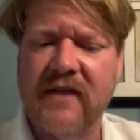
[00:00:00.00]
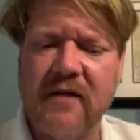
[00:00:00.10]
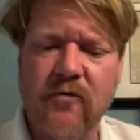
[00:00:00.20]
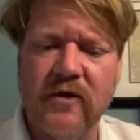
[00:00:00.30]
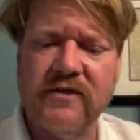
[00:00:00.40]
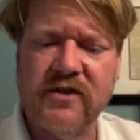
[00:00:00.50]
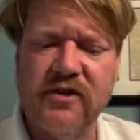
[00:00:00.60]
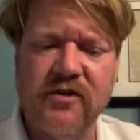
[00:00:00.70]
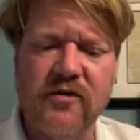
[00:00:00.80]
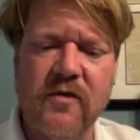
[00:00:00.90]
They want
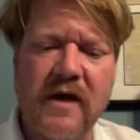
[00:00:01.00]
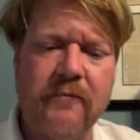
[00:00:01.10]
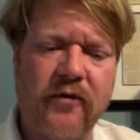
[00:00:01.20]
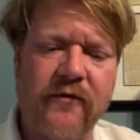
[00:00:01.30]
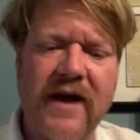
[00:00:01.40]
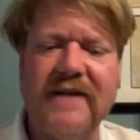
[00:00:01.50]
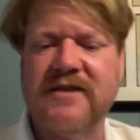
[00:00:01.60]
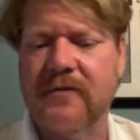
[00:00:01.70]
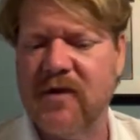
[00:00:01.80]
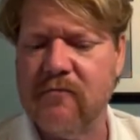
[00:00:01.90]
to provide
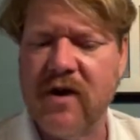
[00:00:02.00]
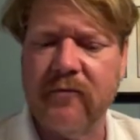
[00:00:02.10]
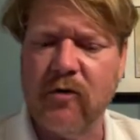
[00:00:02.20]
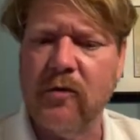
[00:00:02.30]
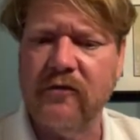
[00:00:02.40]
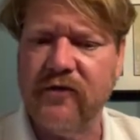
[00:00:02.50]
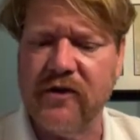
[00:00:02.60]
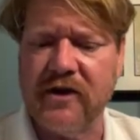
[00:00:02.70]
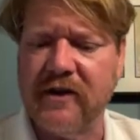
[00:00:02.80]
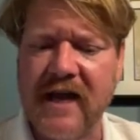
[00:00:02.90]
something memorable for
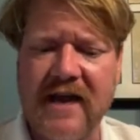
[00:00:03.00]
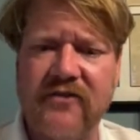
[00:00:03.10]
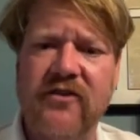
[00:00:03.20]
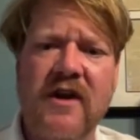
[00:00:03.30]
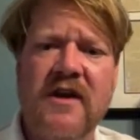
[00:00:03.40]
their guests.